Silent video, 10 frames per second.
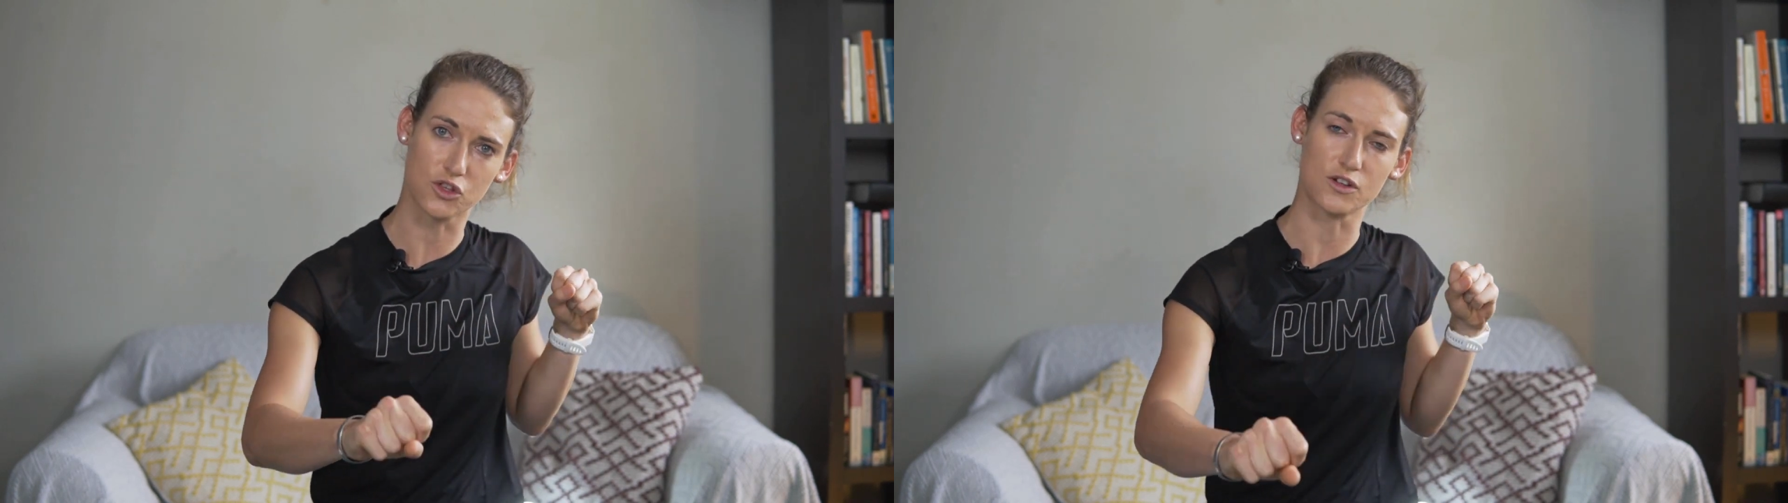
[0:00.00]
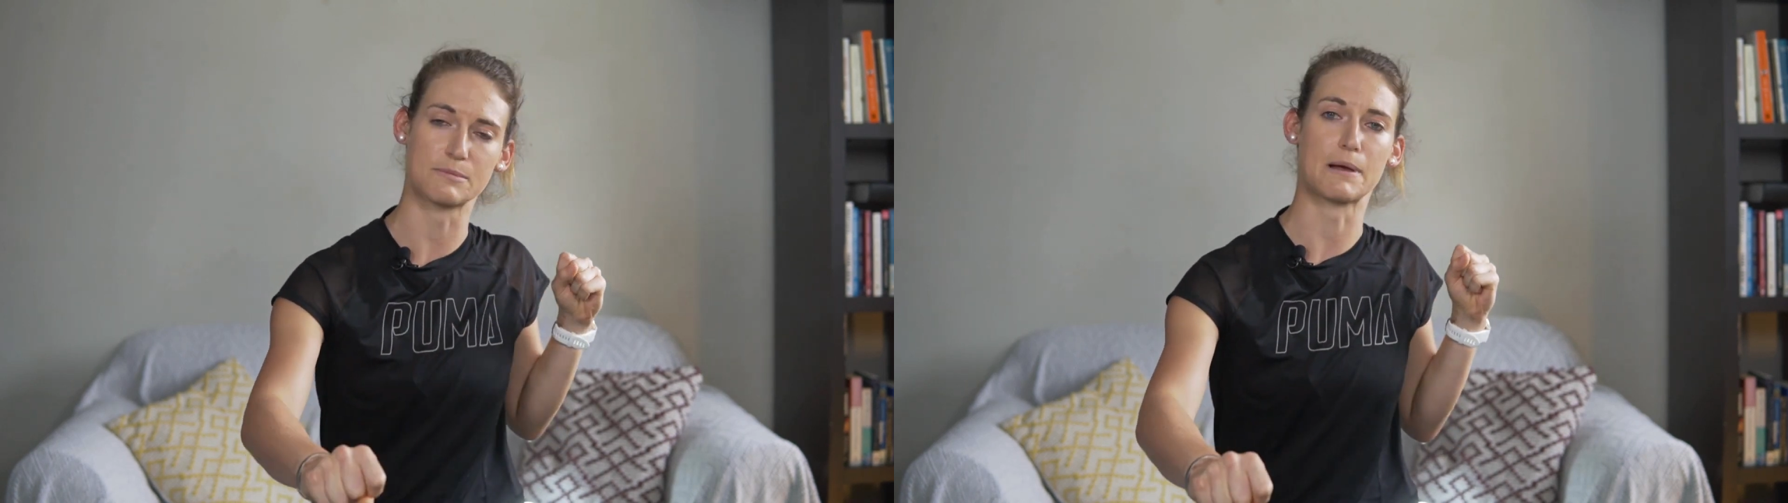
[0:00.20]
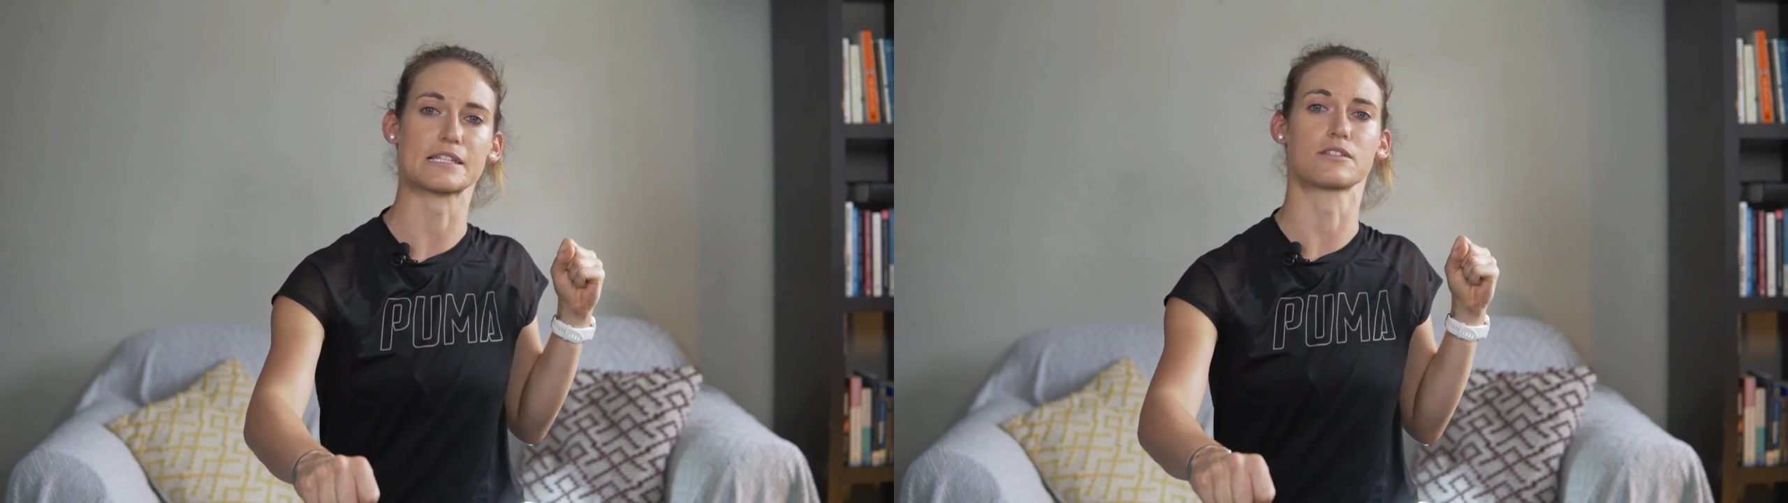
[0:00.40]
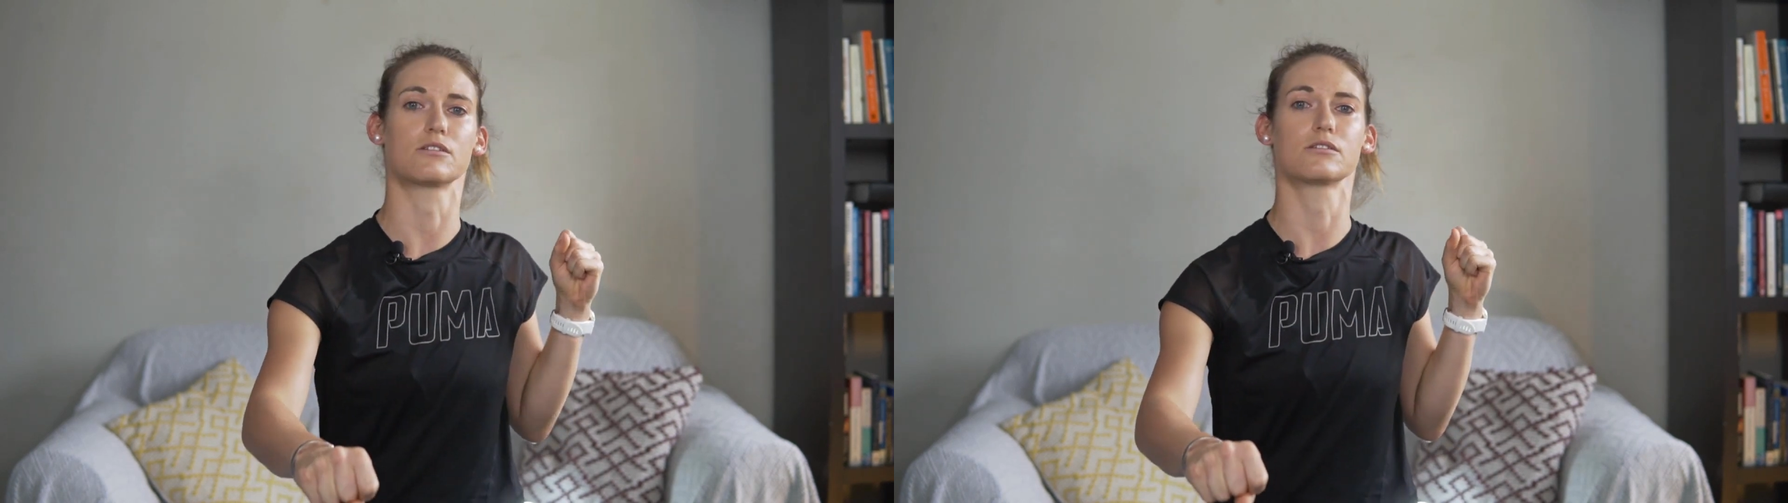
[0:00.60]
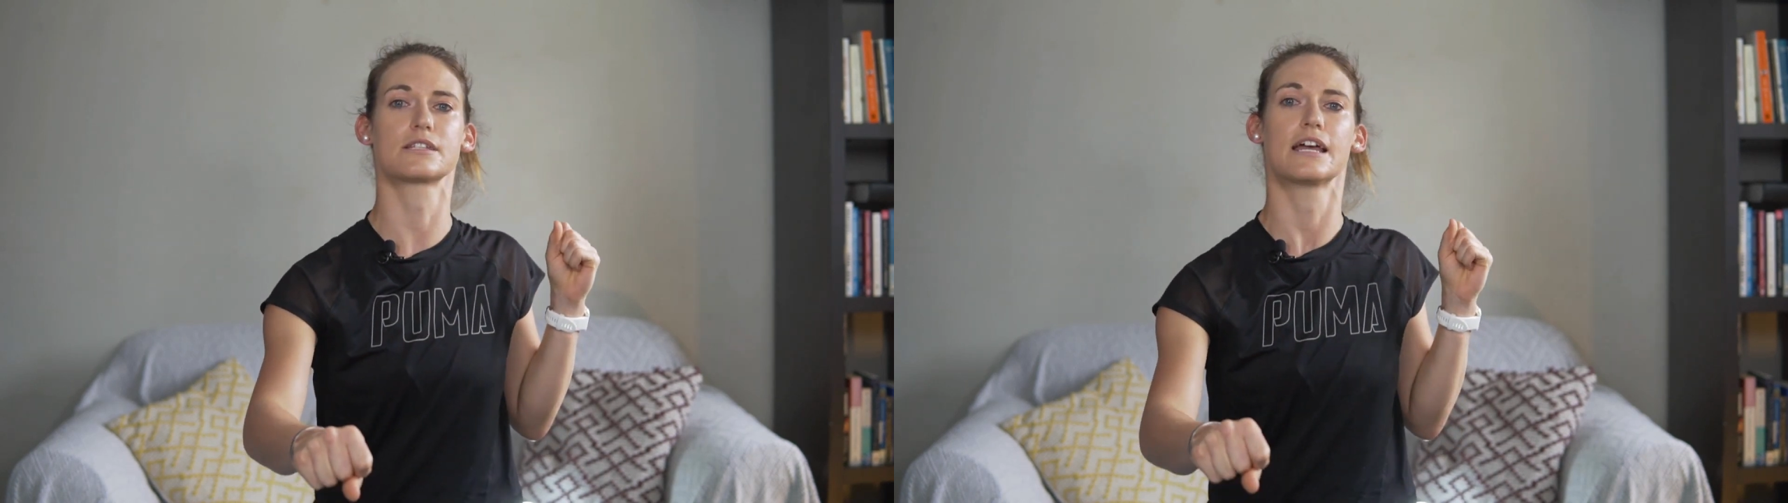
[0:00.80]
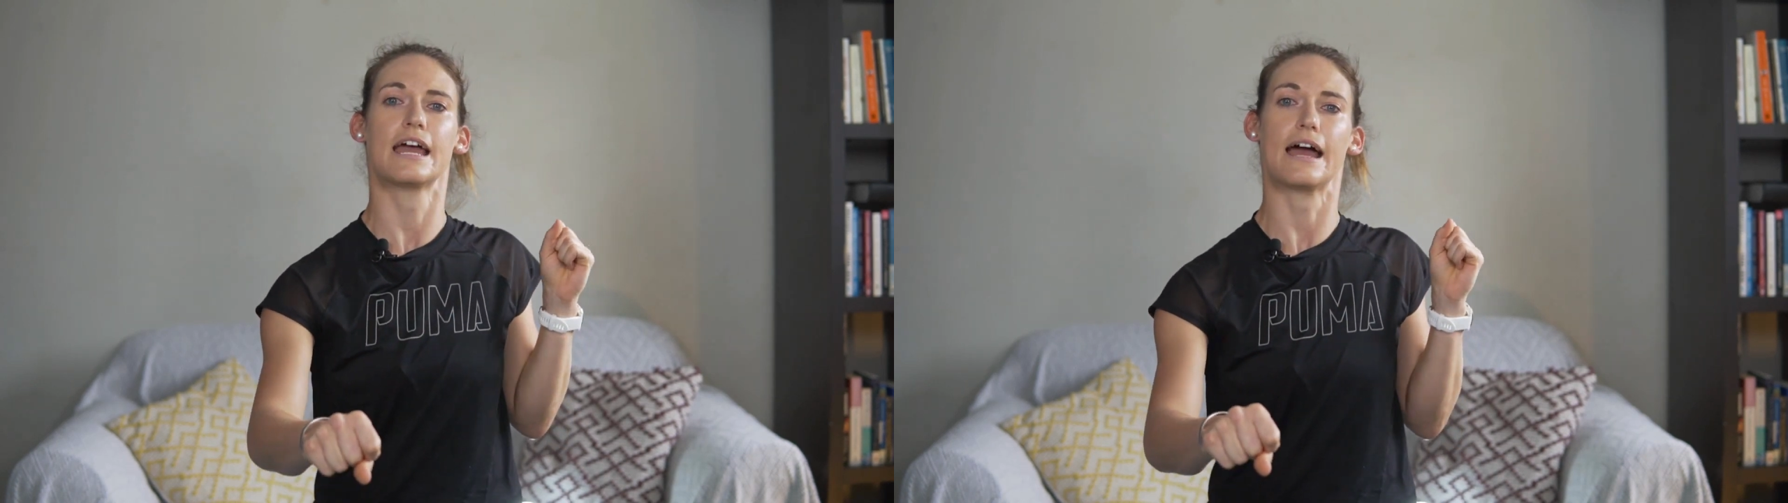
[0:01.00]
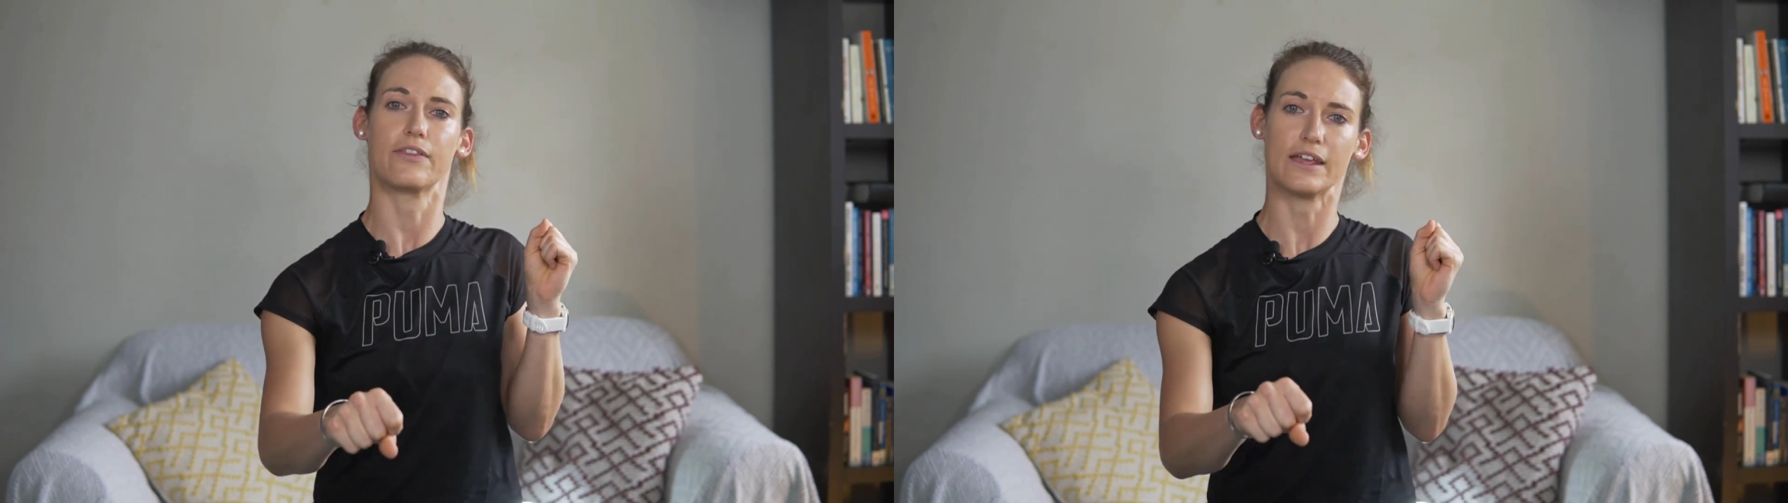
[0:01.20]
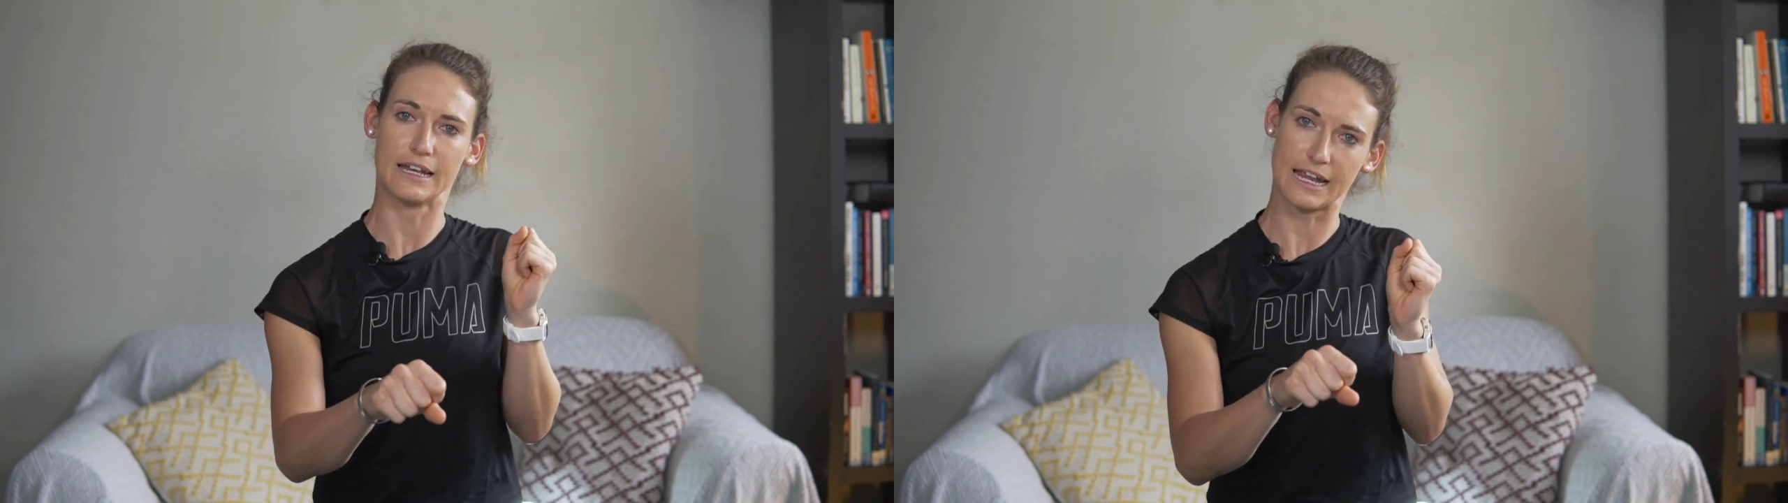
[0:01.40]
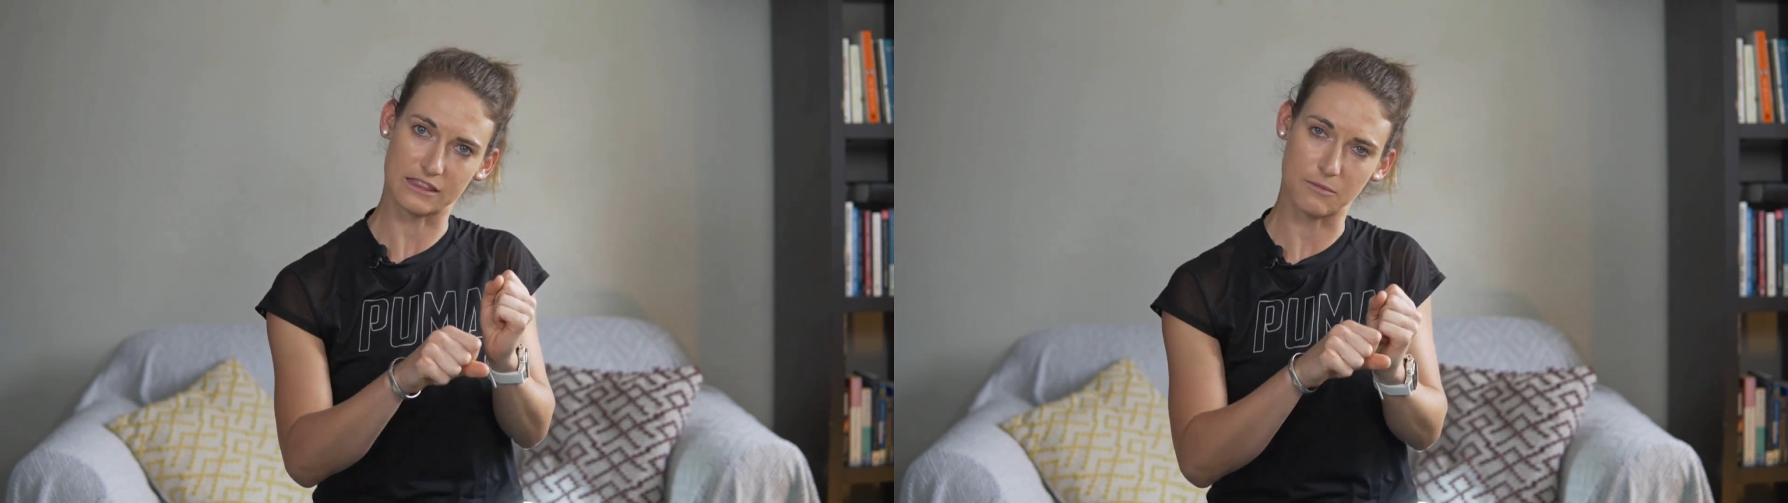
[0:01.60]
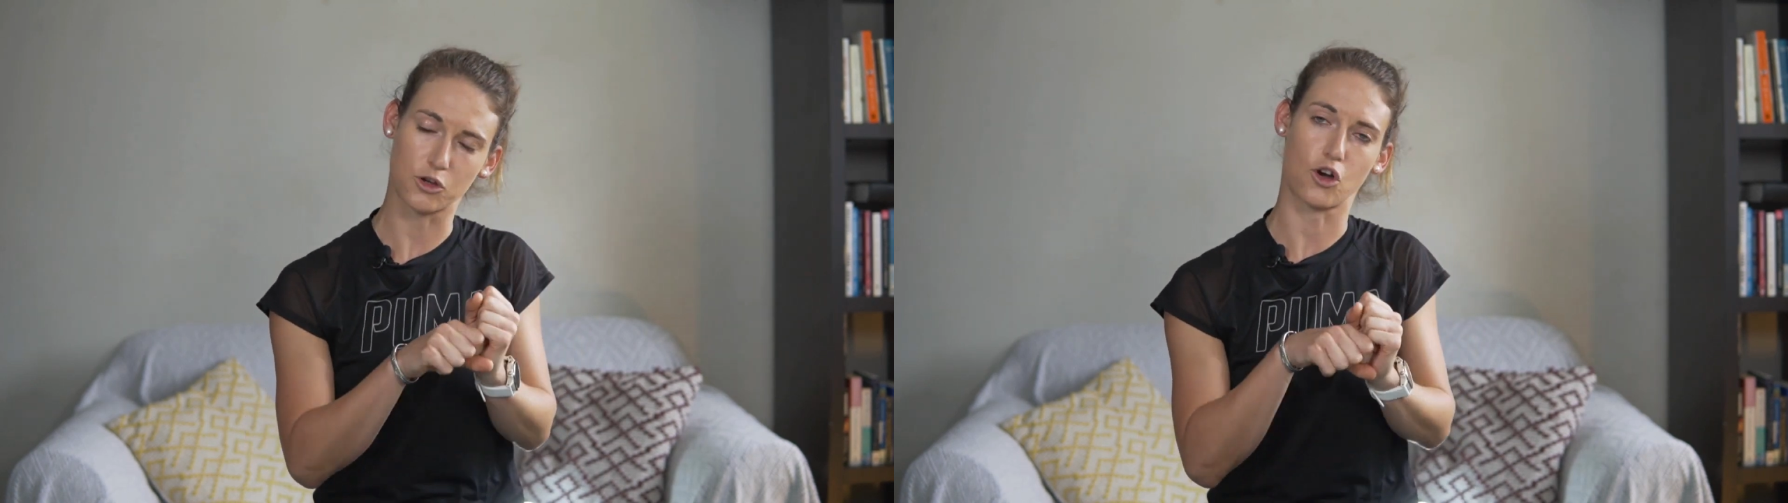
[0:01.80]
those muscles and then
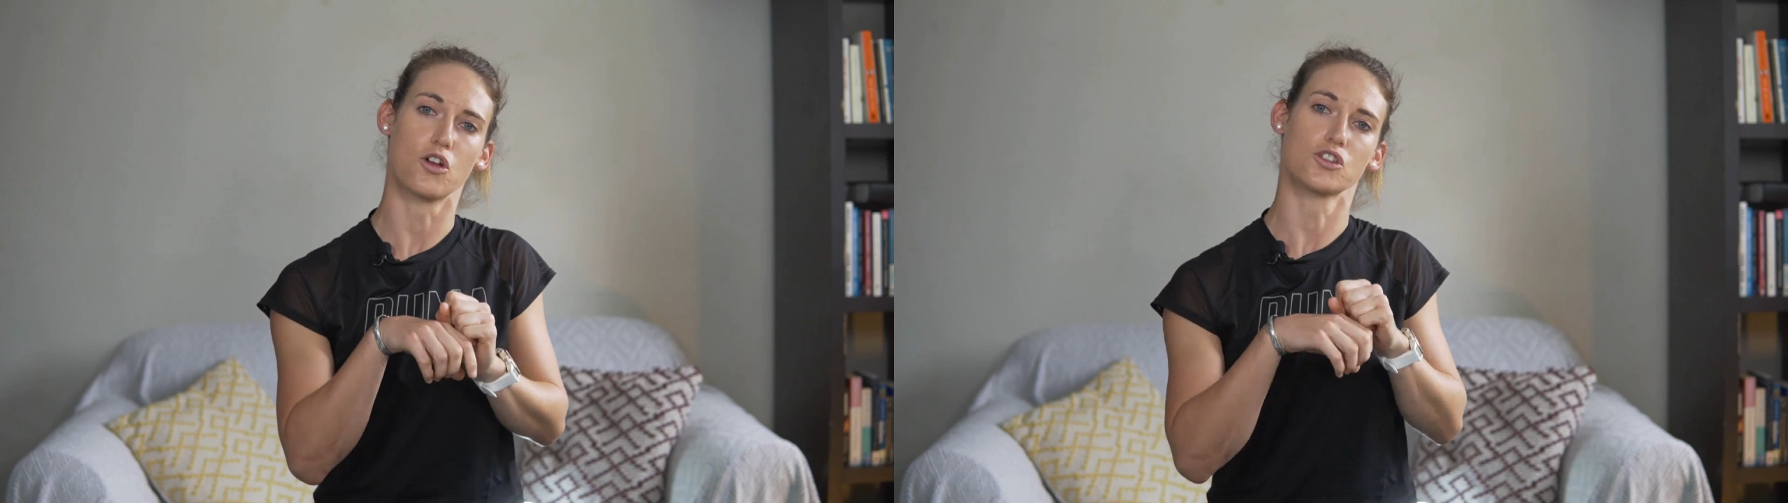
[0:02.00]
let them go,